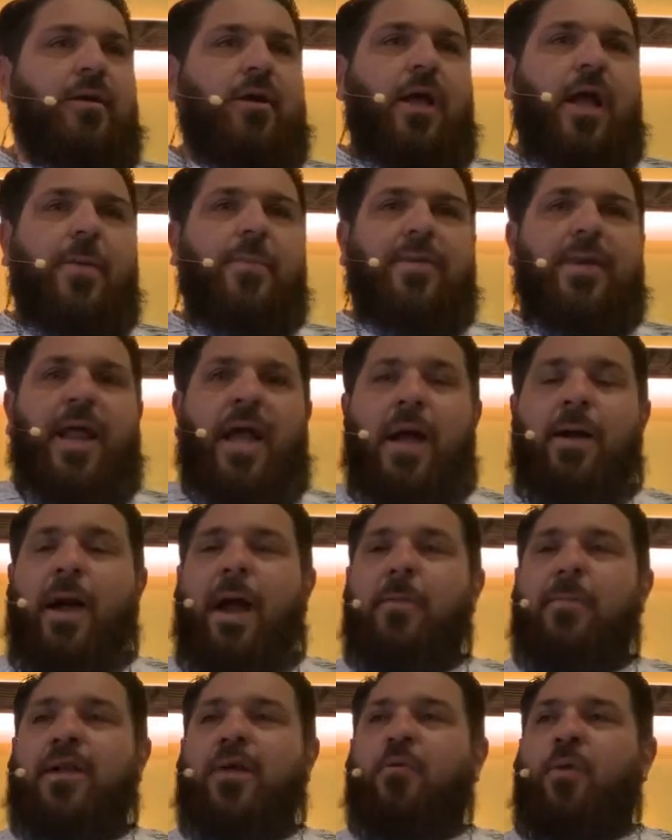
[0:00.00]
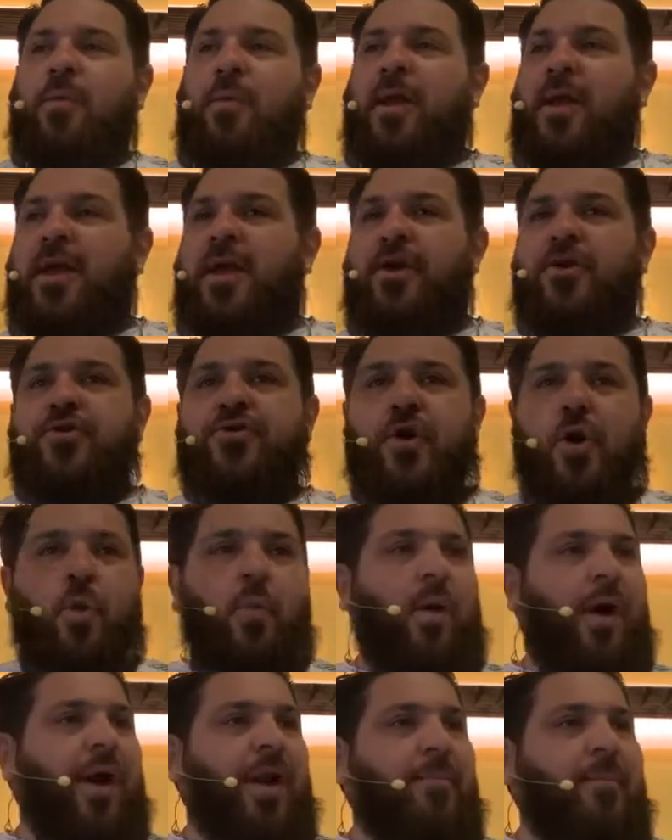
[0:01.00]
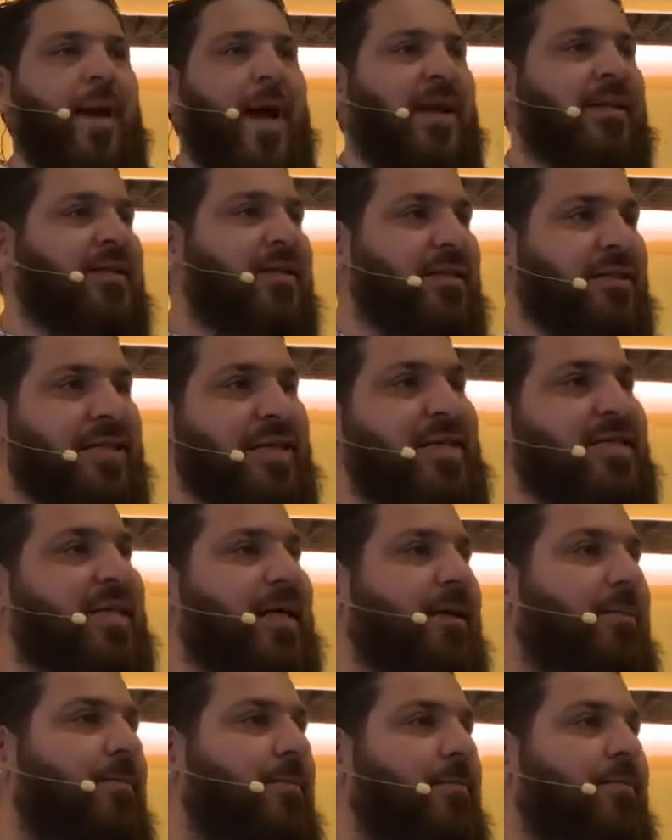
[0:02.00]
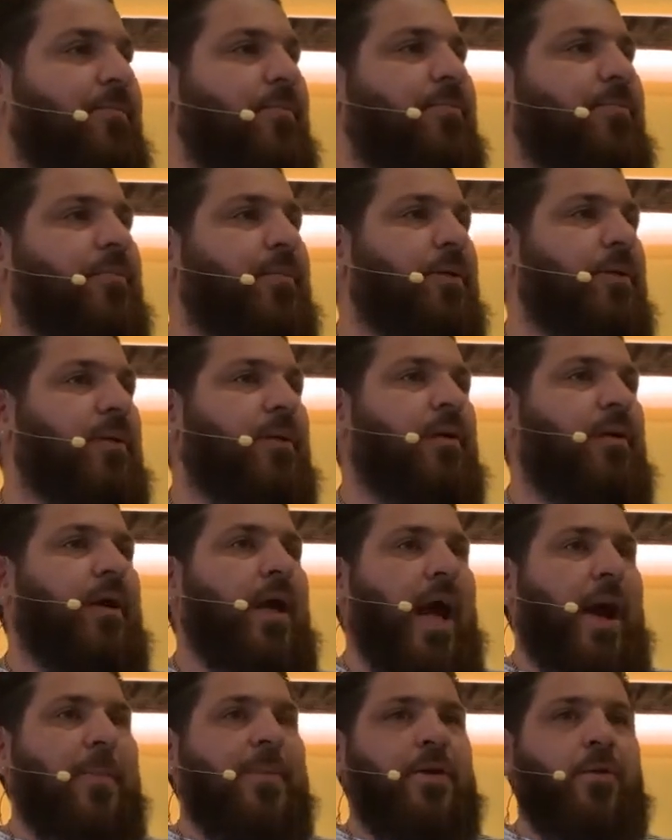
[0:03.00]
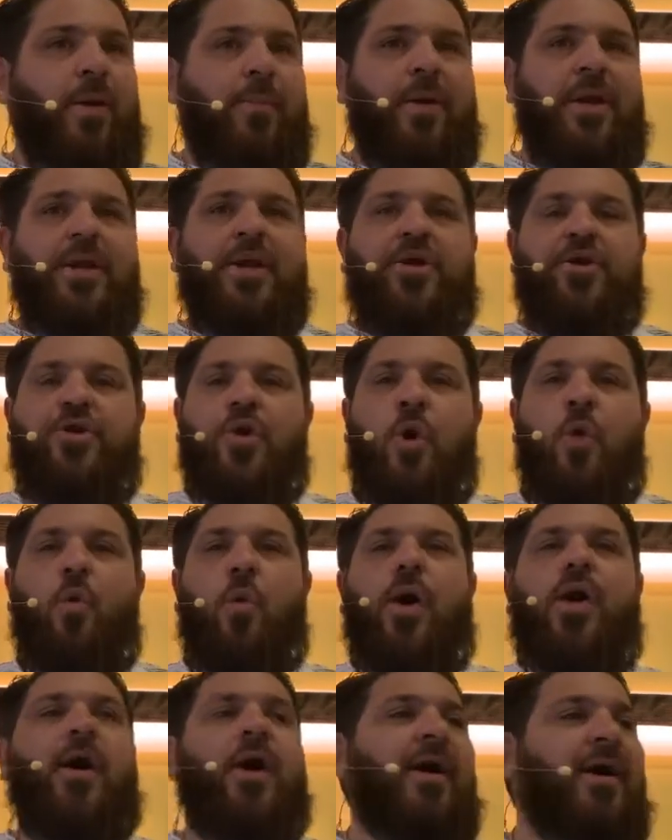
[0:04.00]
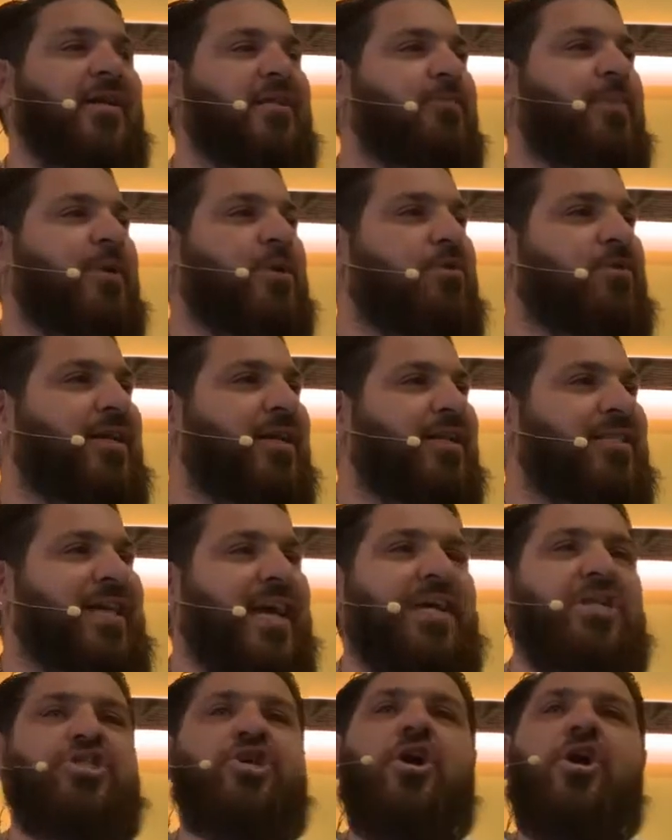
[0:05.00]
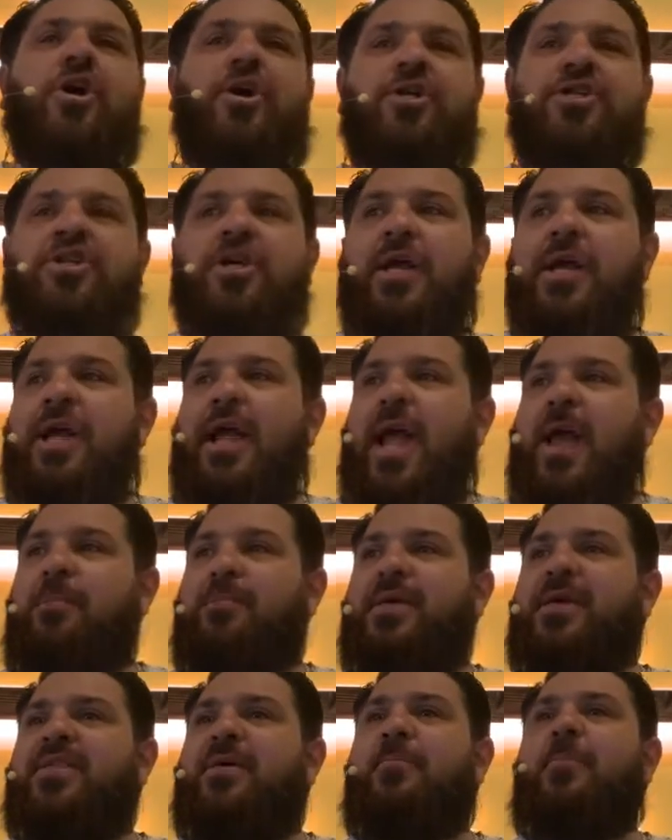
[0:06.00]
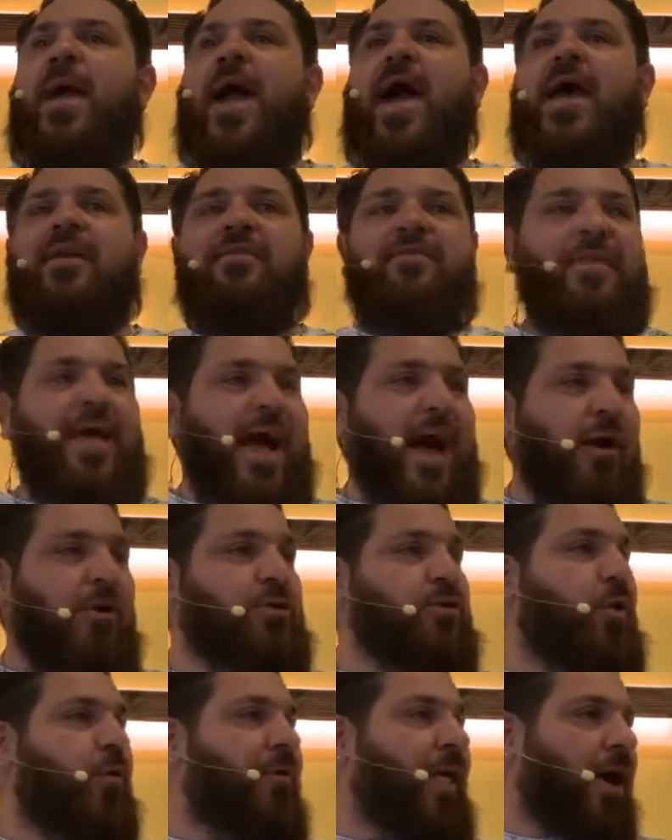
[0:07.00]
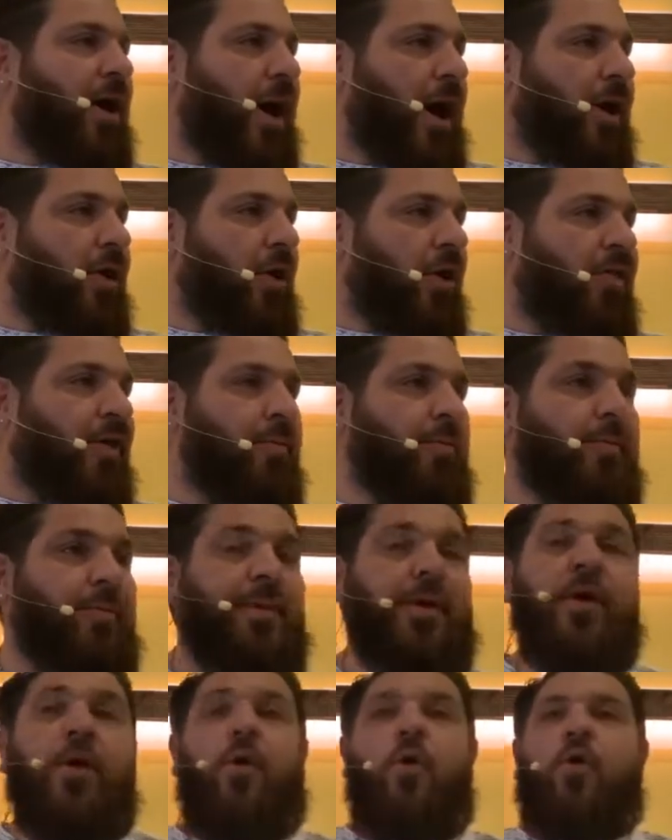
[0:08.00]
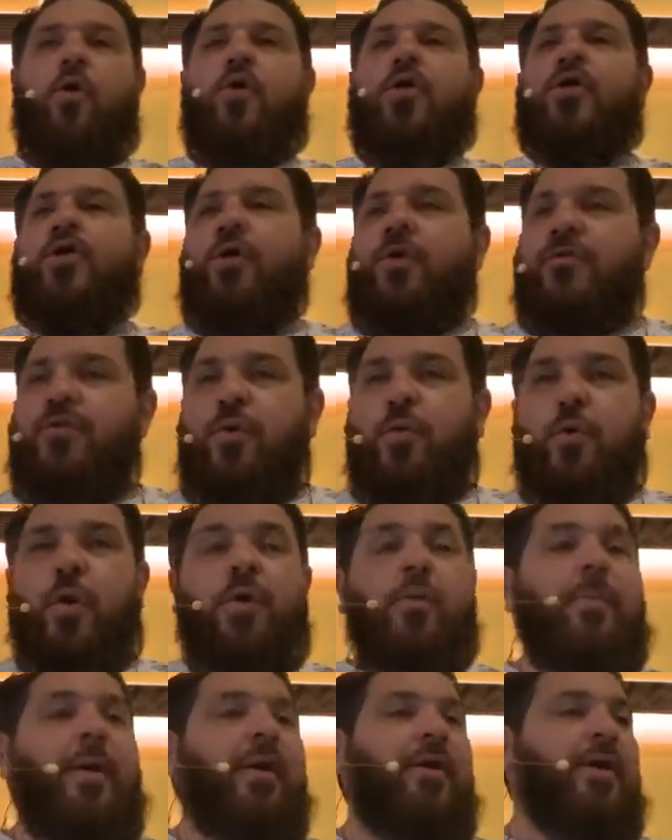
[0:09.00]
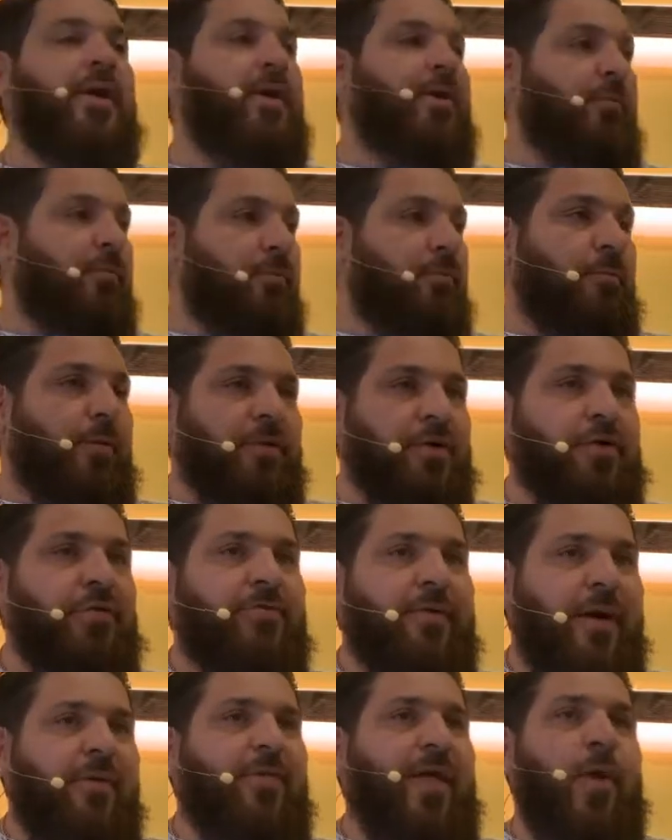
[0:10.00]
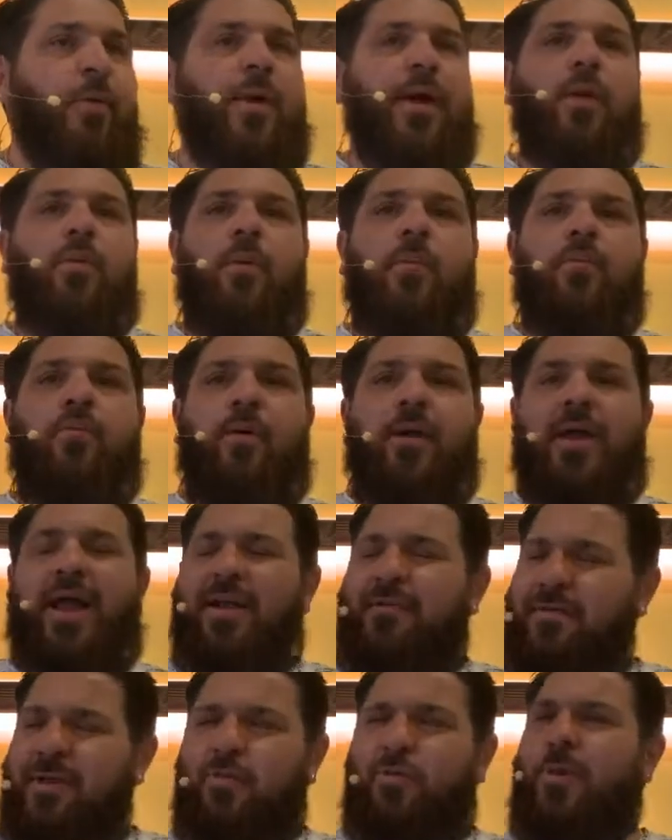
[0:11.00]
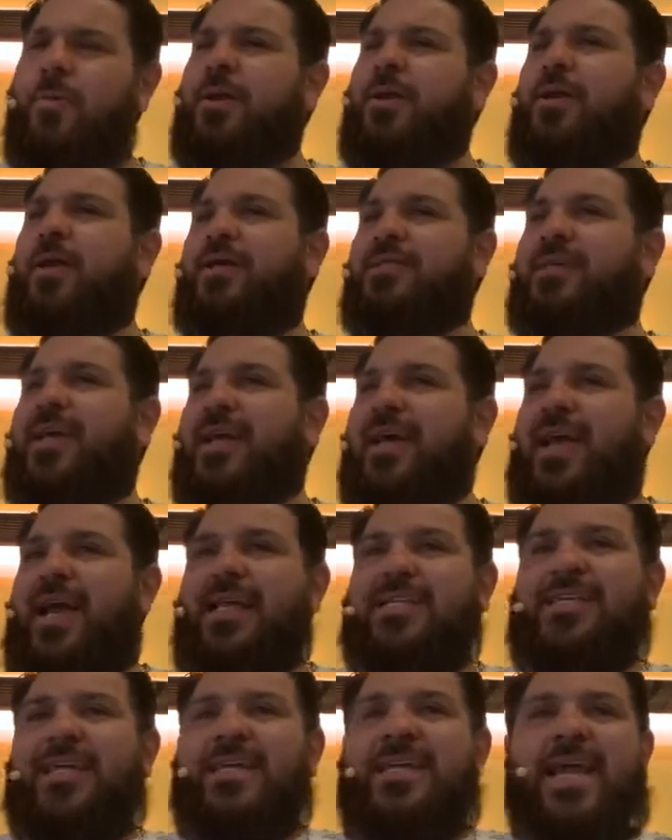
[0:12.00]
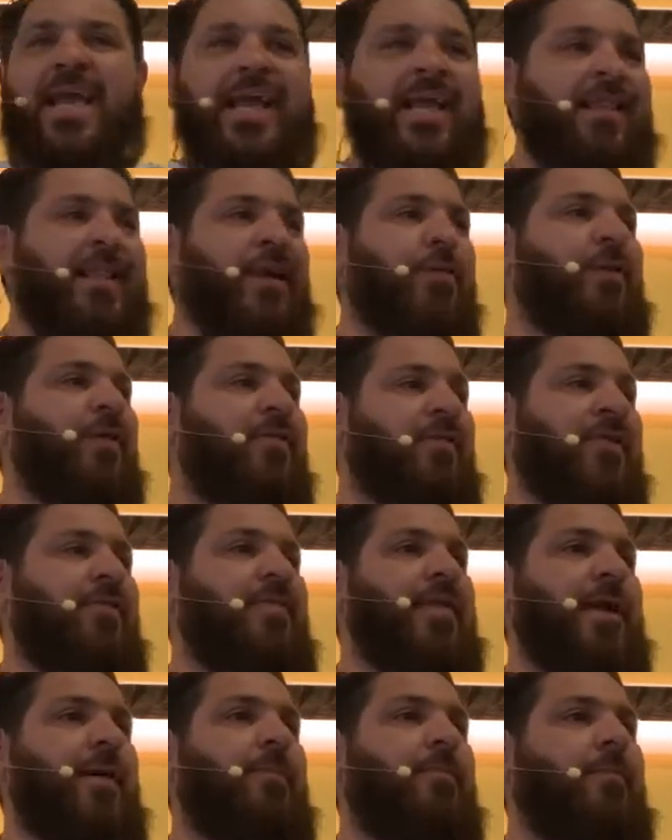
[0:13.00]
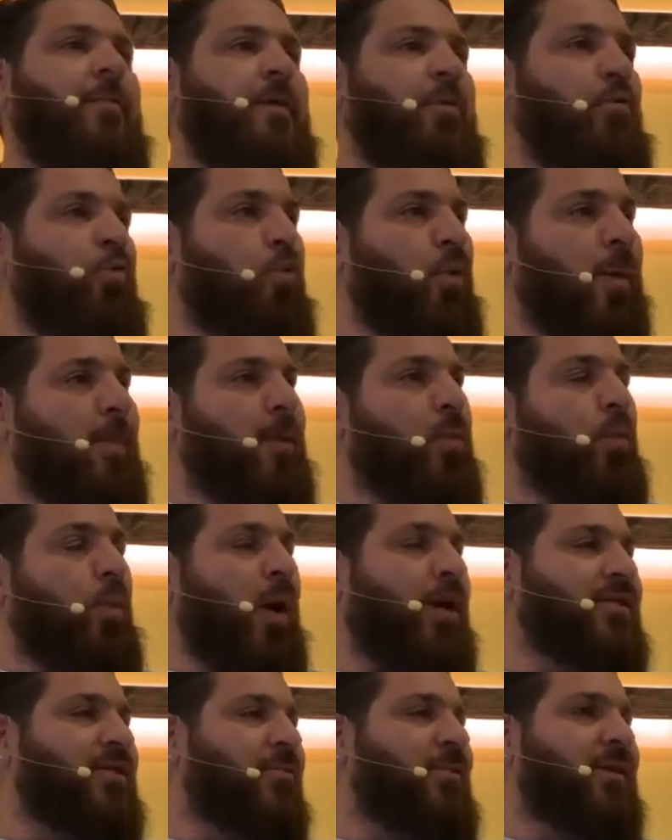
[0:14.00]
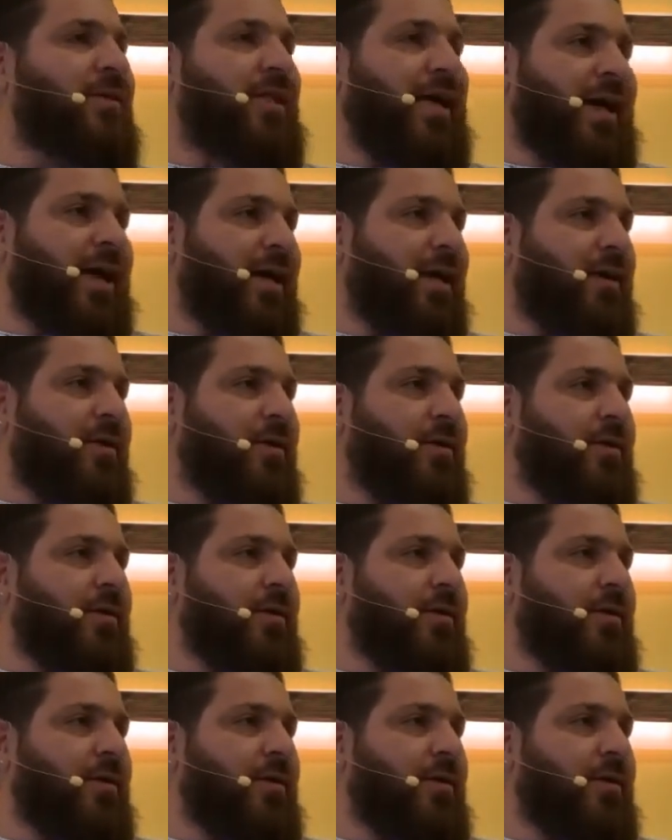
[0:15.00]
I mean, how, how many women in here don't want a man to lead them? How many women in here don't want a husband who's going to take charge and be the man of the household that God called them to be? Or, you know, if you were married, you felt that way at one point. Every woman does. It's innately within them. Women want to be led.